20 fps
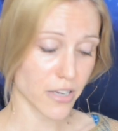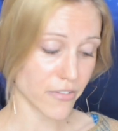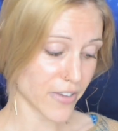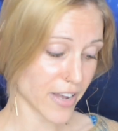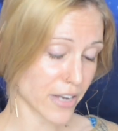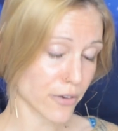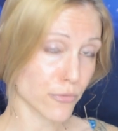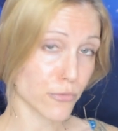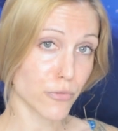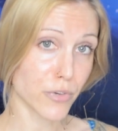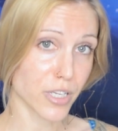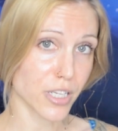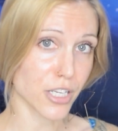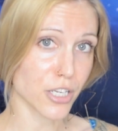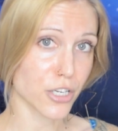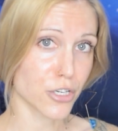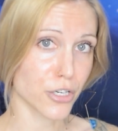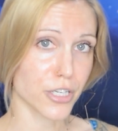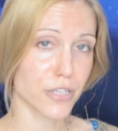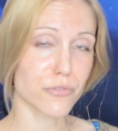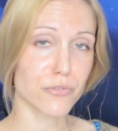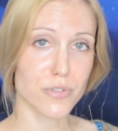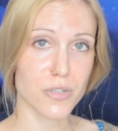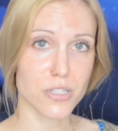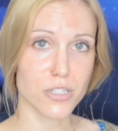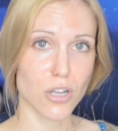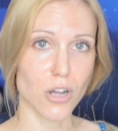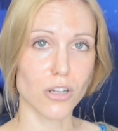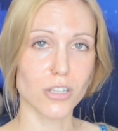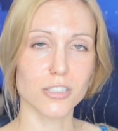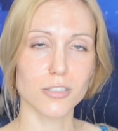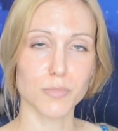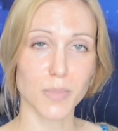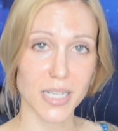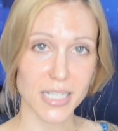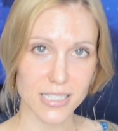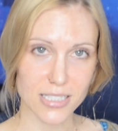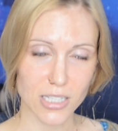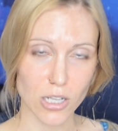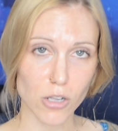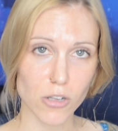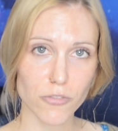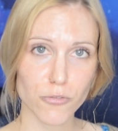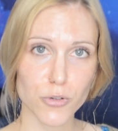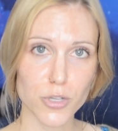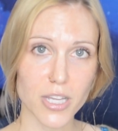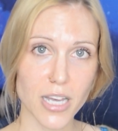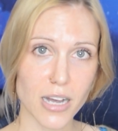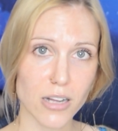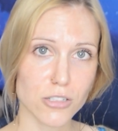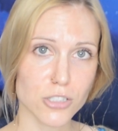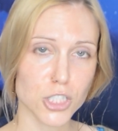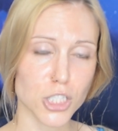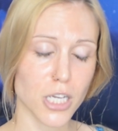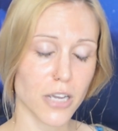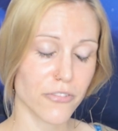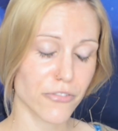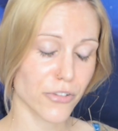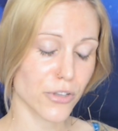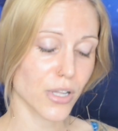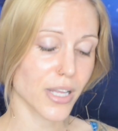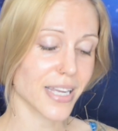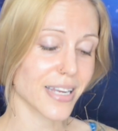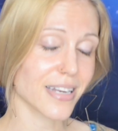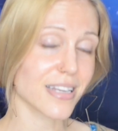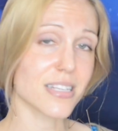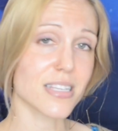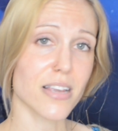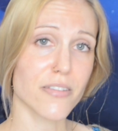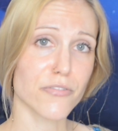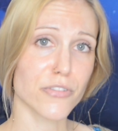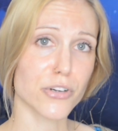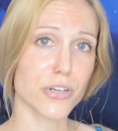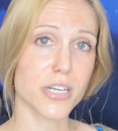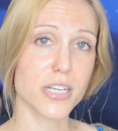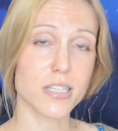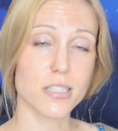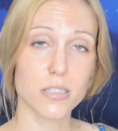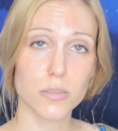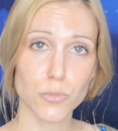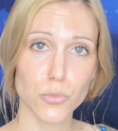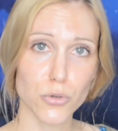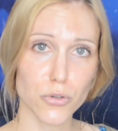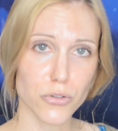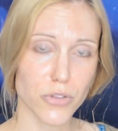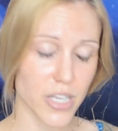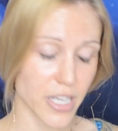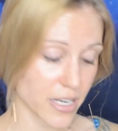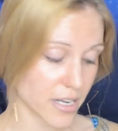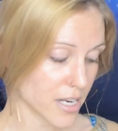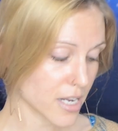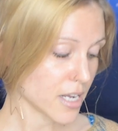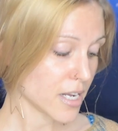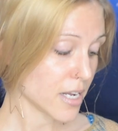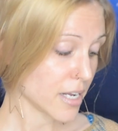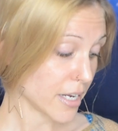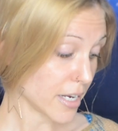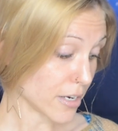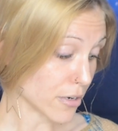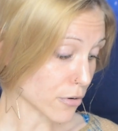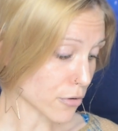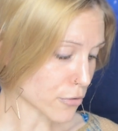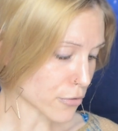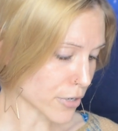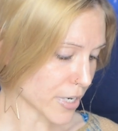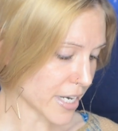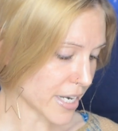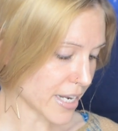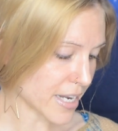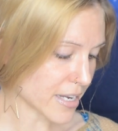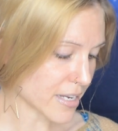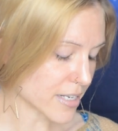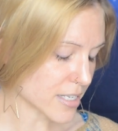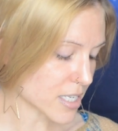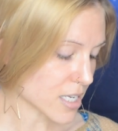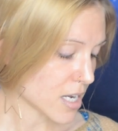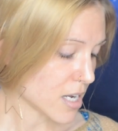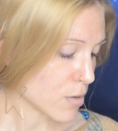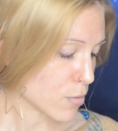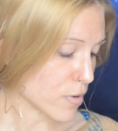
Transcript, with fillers: I've had really good results myself with algae. I feel like it is a very smoothing ingredient.